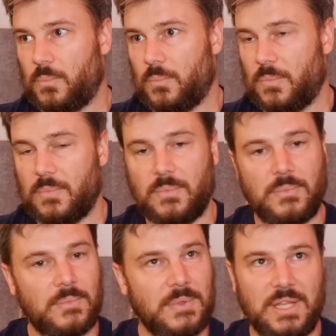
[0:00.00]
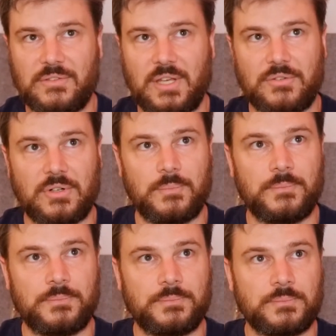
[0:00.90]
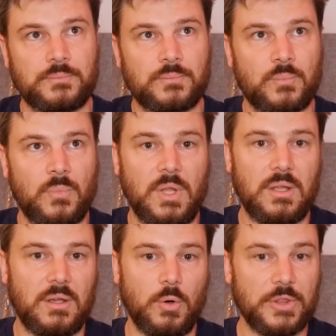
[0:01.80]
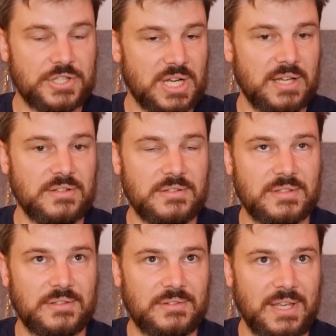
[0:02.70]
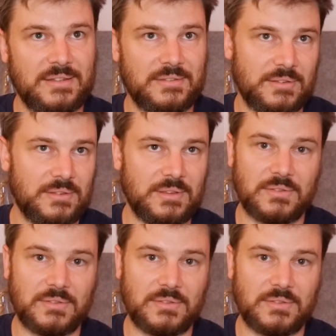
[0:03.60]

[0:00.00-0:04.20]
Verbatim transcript: And are they all compatible with the same ones? all the chargers? The ta- yes.